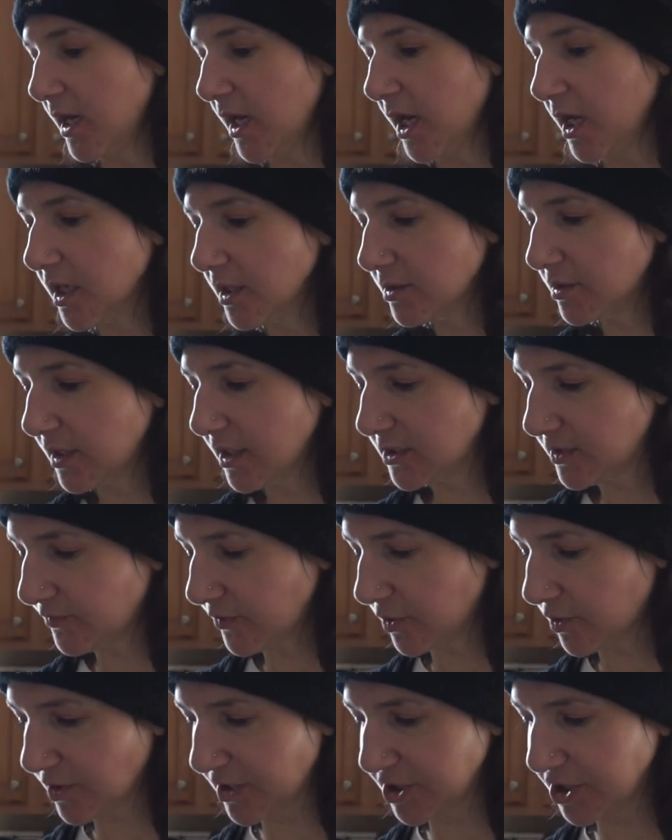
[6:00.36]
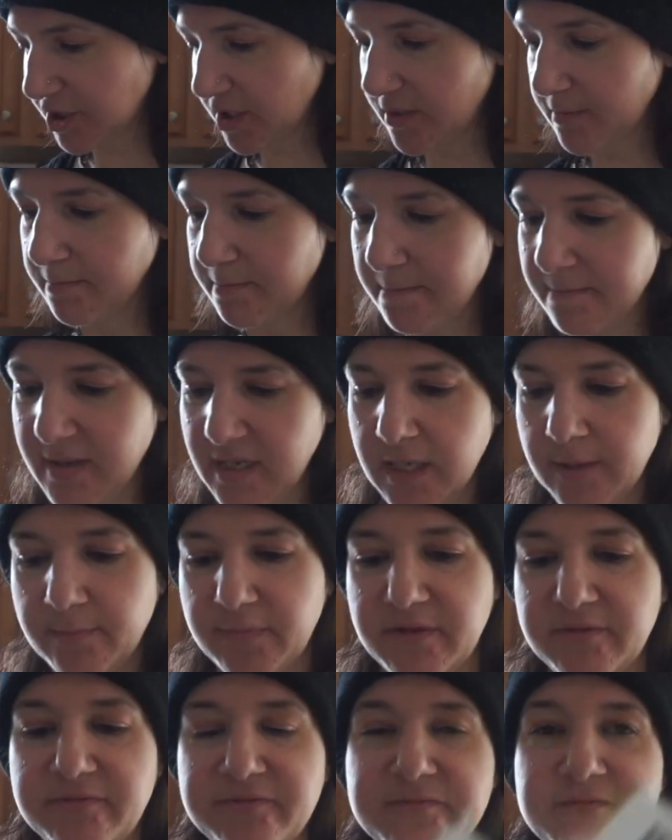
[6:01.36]
then I got these for Christian, mini
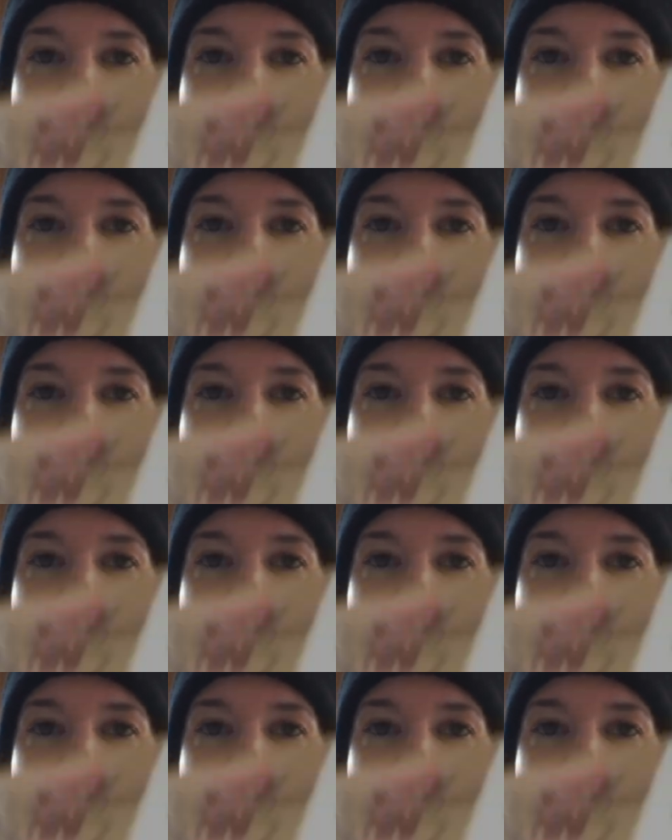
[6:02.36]
beef